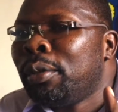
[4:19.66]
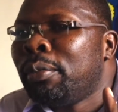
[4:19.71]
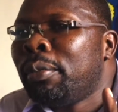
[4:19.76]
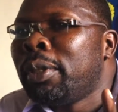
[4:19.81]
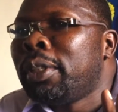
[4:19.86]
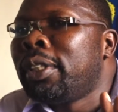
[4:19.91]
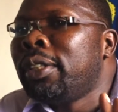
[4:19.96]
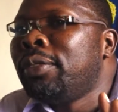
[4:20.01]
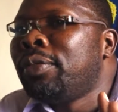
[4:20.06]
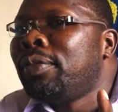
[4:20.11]

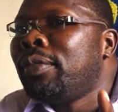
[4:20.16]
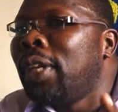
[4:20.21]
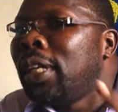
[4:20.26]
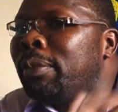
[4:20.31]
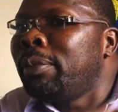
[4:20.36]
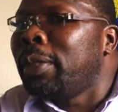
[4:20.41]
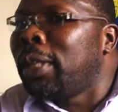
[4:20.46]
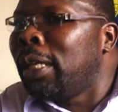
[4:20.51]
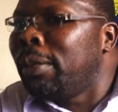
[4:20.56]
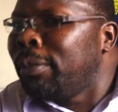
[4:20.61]
But if
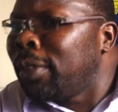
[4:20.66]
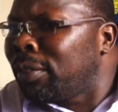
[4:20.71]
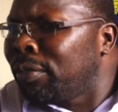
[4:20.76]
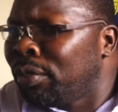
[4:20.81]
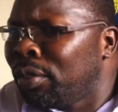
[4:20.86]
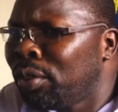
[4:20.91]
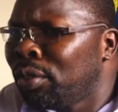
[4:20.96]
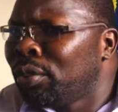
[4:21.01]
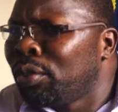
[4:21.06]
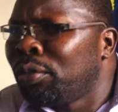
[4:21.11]
that becomes a
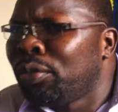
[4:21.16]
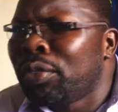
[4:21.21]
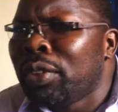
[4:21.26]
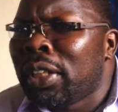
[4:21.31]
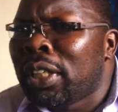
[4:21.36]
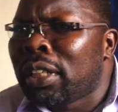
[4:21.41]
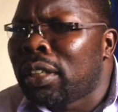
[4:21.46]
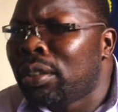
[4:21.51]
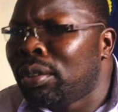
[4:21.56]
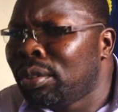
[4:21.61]
philosophy
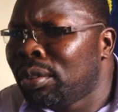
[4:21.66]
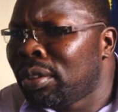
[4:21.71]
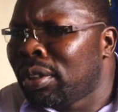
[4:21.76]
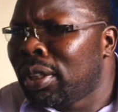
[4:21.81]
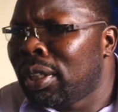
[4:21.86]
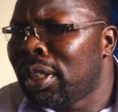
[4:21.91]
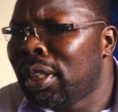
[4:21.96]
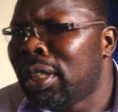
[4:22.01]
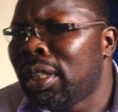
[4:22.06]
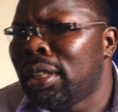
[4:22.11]
across
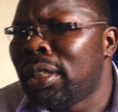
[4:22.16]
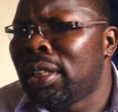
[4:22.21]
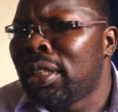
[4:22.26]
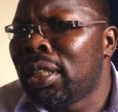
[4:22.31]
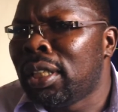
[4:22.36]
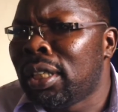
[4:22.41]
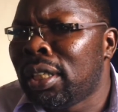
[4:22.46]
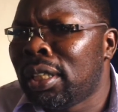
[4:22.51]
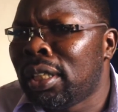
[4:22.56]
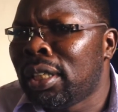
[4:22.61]
the
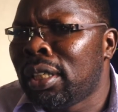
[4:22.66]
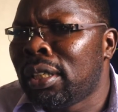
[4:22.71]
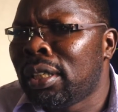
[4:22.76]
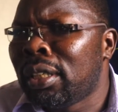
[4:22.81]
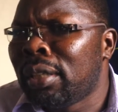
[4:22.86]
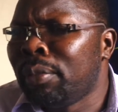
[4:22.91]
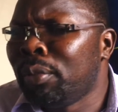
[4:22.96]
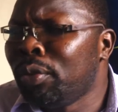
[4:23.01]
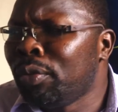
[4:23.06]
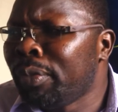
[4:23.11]

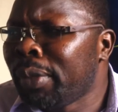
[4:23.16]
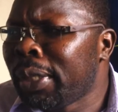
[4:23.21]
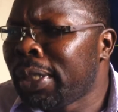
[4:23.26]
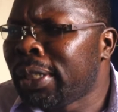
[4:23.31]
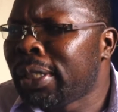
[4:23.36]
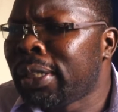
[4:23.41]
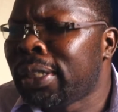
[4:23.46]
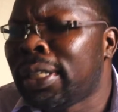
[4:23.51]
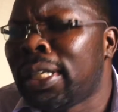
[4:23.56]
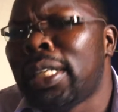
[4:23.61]

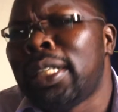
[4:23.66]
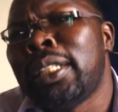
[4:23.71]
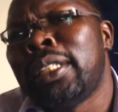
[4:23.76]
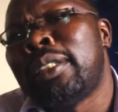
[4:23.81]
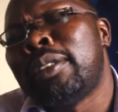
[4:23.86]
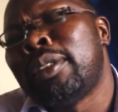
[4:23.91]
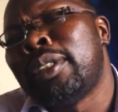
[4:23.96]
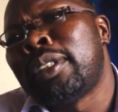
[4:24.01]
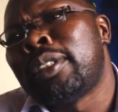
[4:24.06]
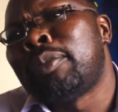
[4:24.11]
movement, then
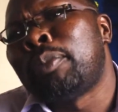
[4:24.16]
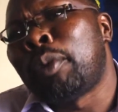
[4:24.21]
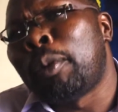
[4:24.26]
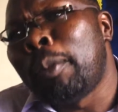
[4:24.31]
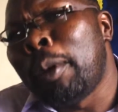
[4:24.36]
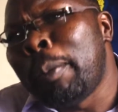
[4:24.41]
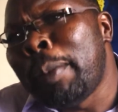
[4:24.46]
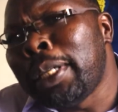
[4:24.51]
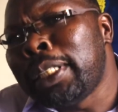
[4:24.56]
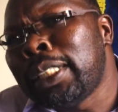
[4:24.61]
it's
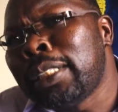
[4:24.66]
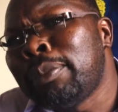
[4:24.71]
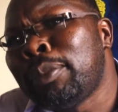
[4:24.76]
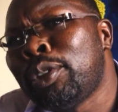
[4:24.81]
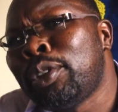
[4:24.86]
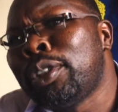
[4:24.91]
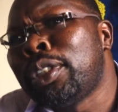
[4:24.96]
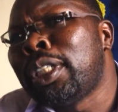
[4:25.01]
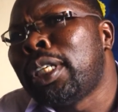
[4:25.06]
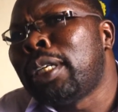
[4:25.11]
problematic,
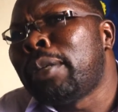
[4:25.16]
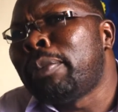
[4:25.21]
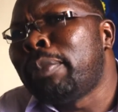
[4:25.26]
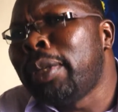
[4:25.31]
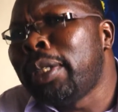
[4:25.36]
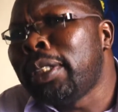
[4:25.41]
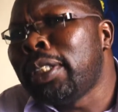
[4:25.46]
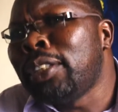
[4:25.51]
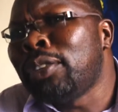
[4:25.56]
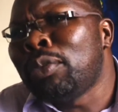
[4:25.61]
because there are
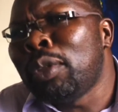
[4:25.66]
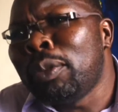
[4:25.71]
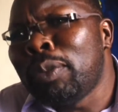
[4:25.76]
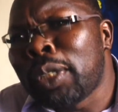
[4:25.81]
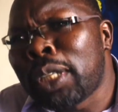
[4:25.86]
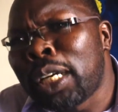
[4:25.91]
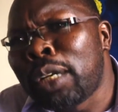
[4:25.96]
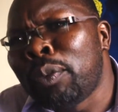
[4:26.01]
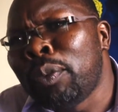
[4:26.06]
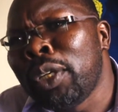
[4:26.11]
places where we
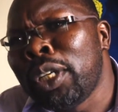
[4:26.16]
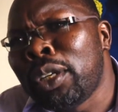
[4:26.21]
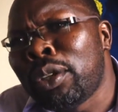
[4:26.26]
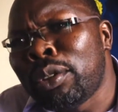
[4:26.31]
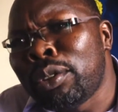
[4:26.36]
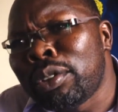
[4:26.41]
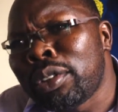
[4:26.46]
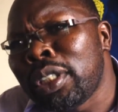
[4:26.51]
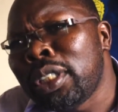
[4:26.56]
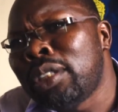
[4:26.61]
can win
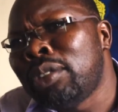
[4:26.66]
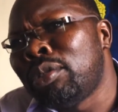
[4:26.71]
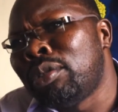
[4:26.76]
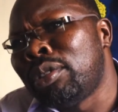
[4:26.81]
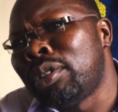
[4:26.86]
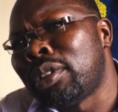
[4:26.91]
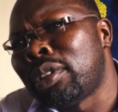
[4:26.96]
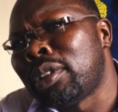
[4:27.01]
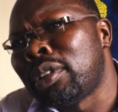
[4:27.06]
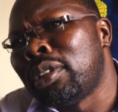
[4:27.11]

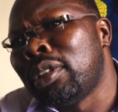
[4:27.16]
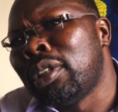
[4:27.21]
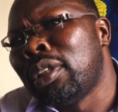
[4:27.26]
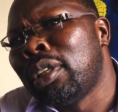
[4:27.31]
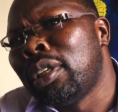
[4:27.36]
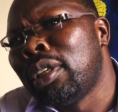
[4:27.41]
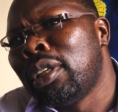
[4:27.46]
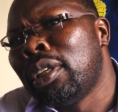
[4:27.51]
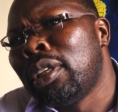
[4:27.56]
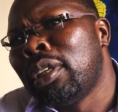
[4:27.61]
concessions
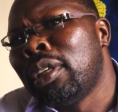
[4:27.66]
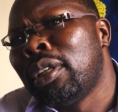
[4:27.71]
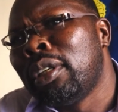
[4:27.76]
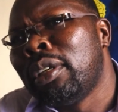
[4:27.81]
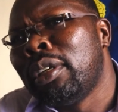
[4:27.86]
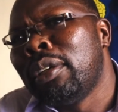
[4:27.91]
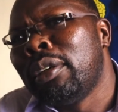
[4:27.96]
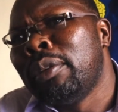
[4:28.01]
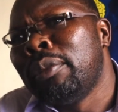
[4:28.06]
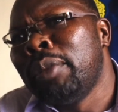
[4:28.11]

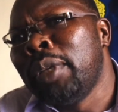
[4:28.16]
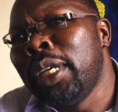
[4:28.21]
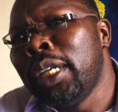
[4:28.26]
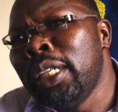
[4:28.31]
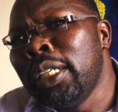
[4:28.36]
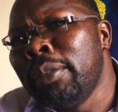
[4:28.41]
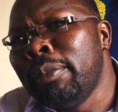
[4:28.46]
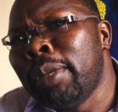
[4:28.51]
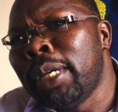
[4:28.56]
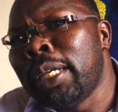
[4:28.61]

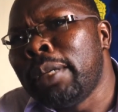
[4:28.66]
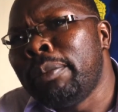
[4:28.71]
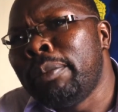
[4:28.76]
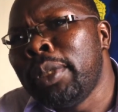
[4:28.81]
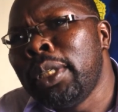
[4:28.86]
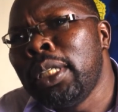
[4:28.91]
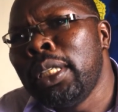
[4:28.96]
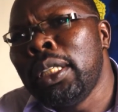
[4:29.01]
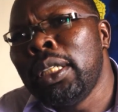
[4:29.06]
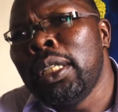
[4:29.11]
merely by
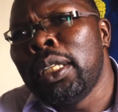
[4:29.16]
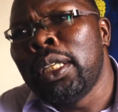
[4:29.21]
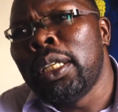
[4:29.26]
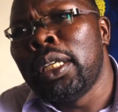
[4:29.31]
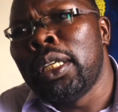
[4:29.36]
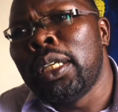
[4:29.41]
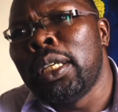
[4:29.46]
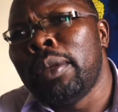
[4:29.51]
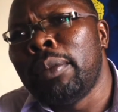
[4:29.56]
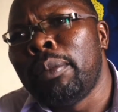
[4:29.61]

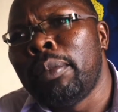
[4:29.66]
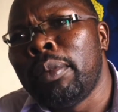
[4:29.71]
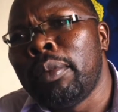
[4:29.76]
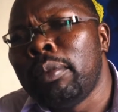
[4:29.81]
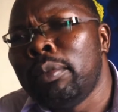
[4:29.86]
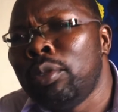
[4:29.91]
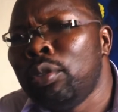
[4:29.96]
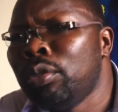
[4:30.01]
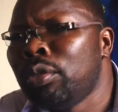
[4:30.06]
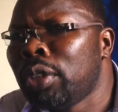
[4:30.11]
being
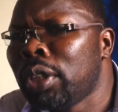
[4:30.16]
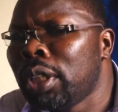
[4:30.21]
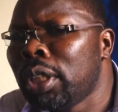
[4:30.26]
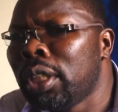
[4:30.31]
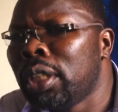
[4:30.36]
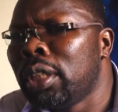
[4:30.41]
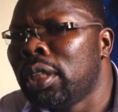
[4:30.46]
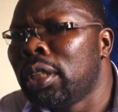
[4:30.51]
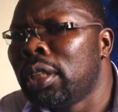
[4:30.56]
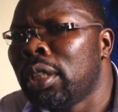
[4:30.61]

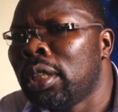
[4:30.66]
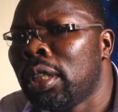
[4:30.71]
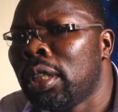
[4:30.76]
using,